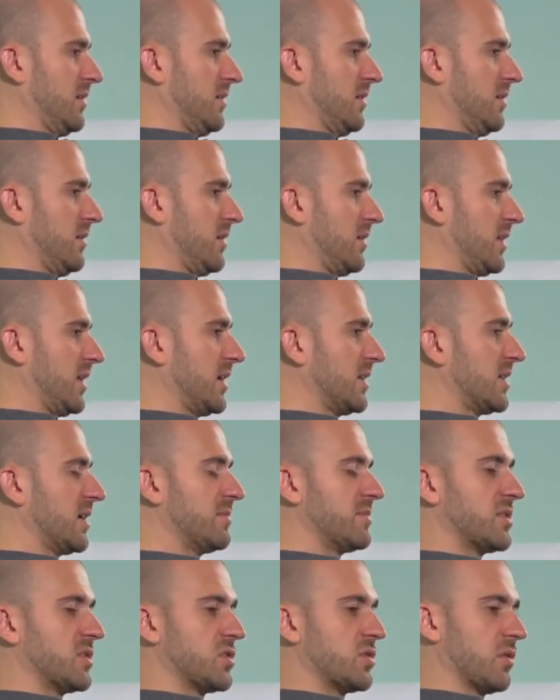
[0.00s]
A lot of
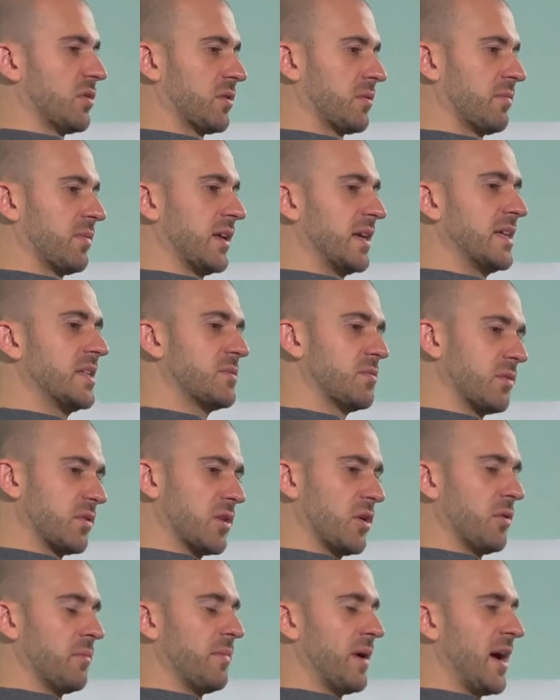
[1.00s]
times the shoulder blades will
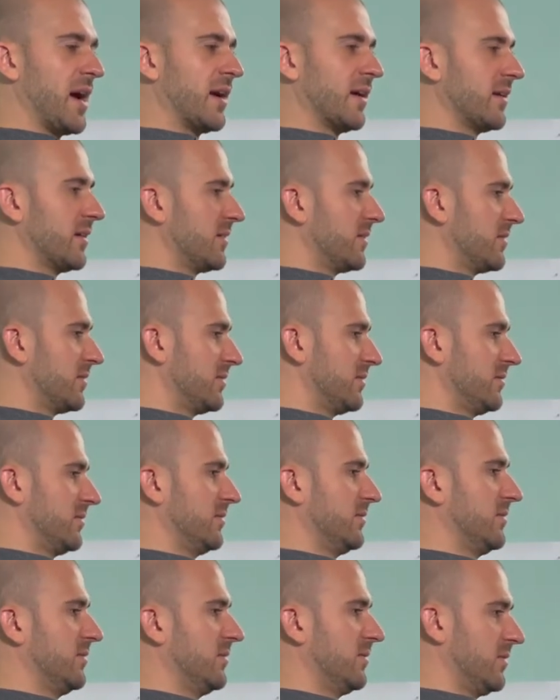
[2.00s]
go back.
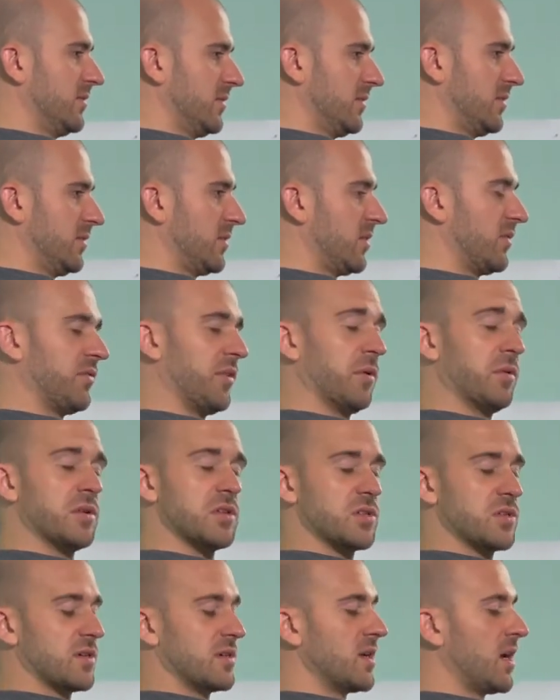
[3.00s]
The focus
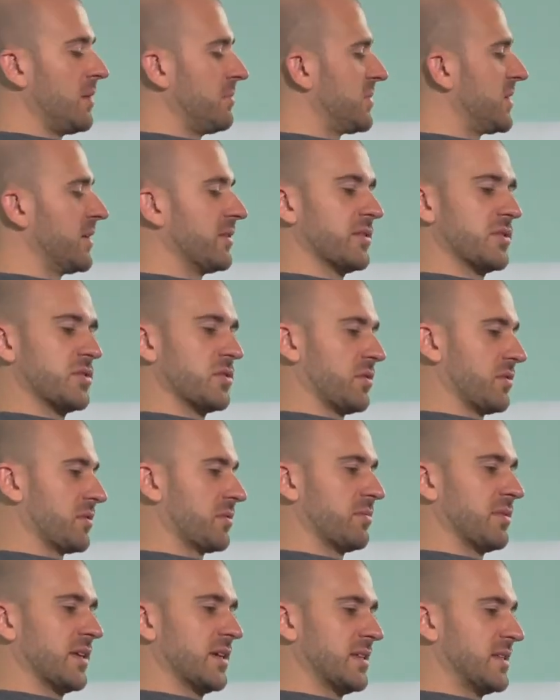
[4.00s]
should not be on the shoulder
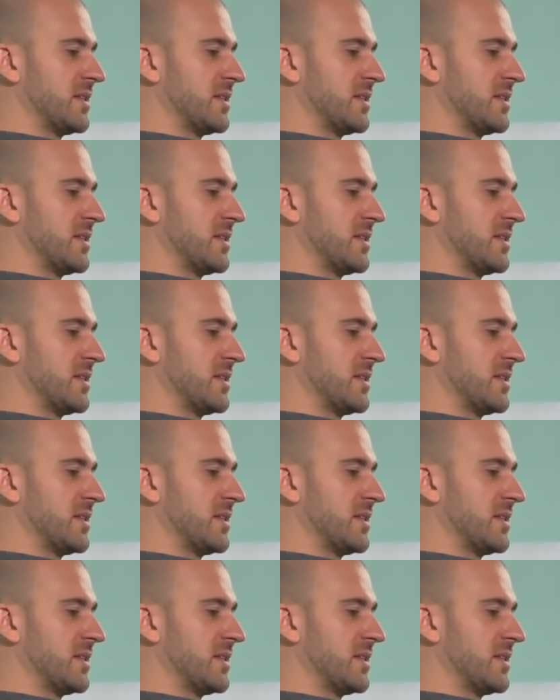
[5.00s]
blades.